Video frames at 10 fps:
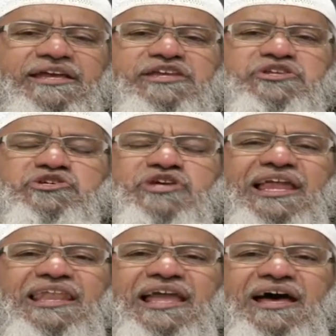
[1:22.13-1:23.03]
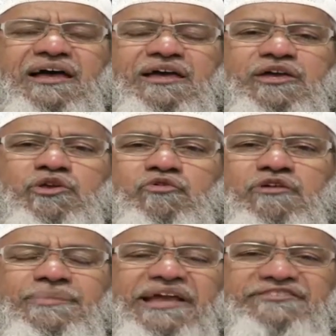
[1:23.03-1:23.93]
inshallah, you
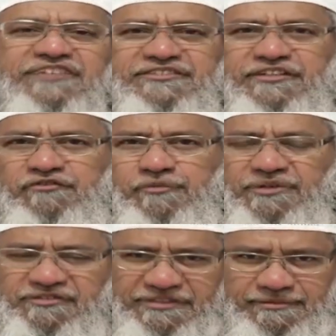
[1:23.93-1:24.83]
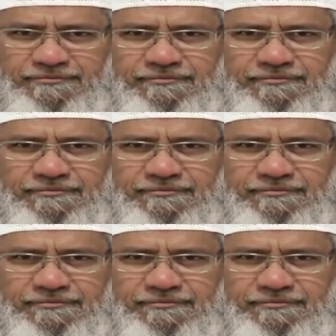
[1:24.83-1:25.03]
will be a successful person.